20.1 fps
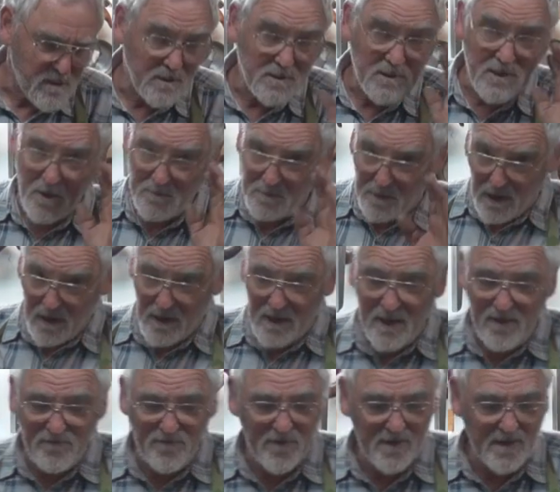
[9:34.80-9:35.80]
So
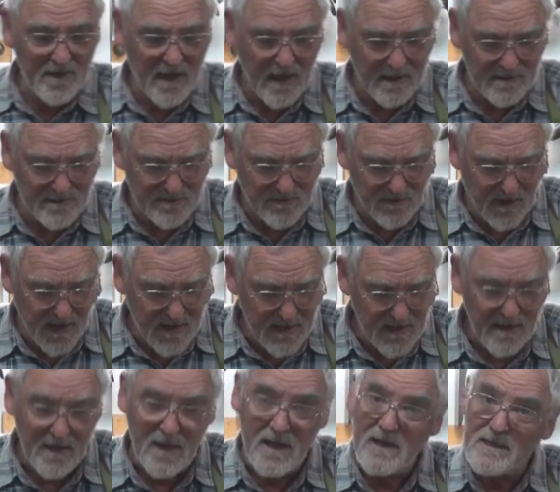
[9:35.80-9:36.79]
believe you can cut straight.
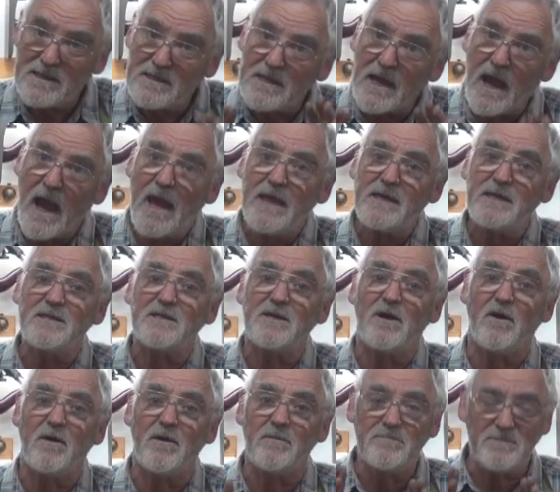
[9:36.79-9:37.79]
Take your
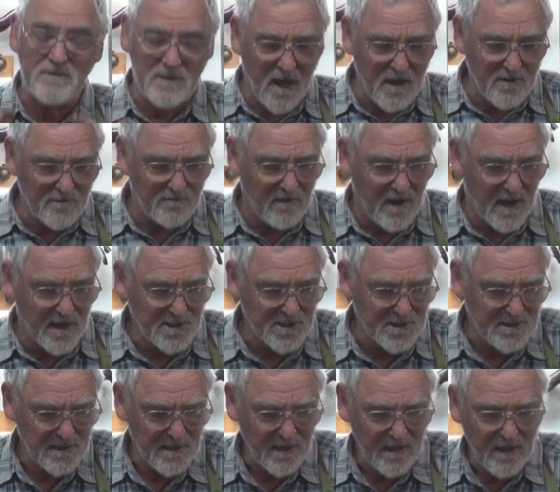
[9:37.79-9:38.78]
time. Don't
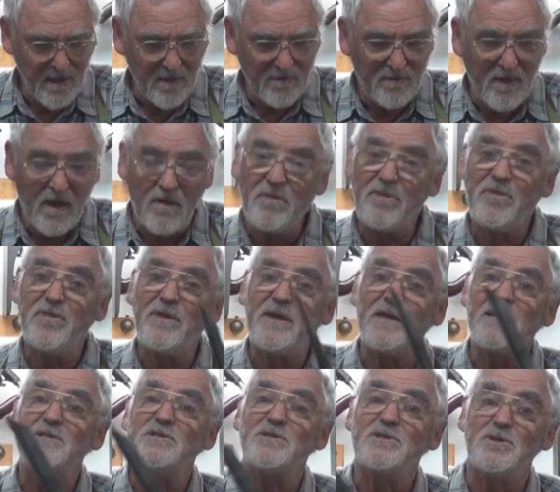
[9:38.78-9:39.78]
rush. The other
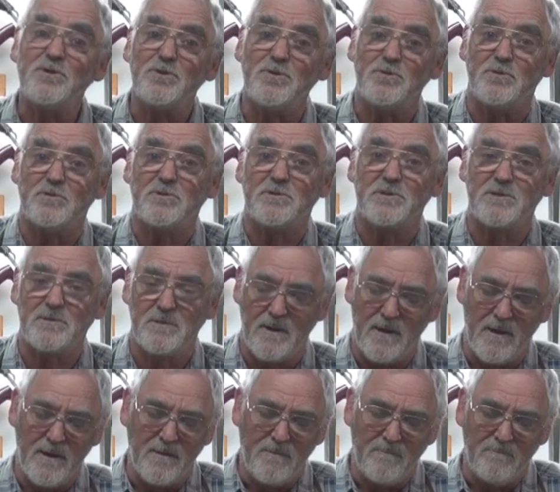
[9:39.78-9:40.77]
thing is tools.
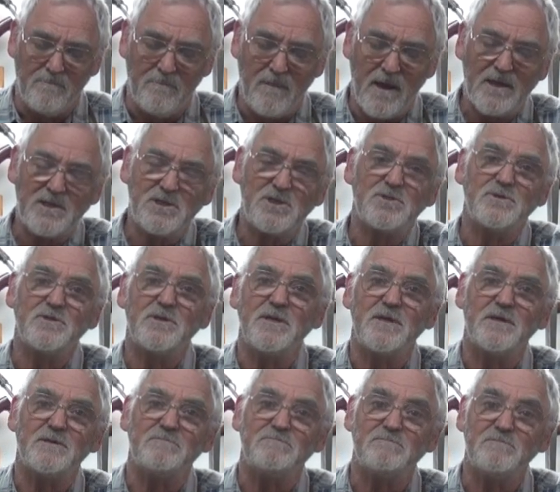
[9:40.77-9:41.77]
Make sure
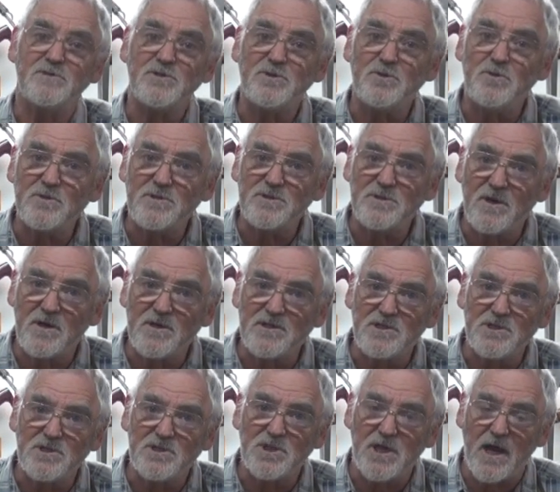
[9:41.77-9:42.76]
your saw's
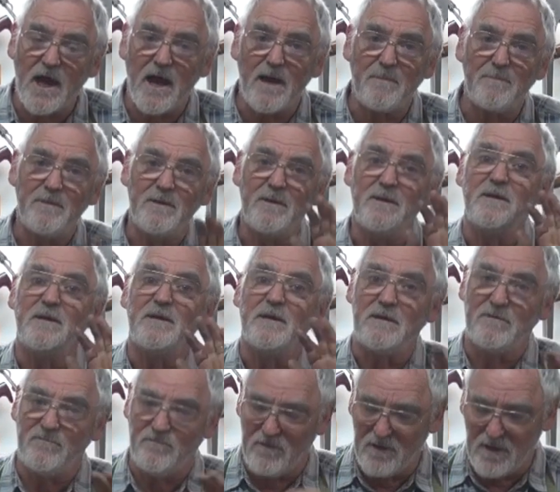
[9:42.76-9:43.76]
nice and sharp.
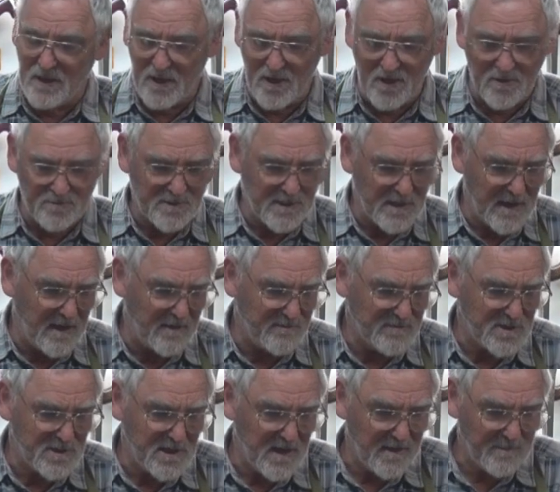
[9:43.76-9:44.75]
It really helps to have
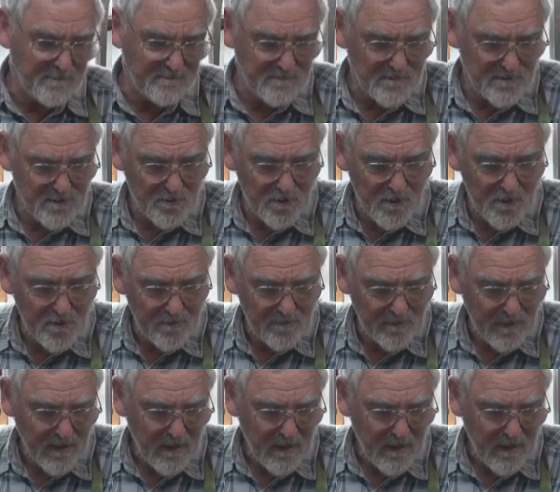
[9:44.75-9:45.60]
a sharp saw.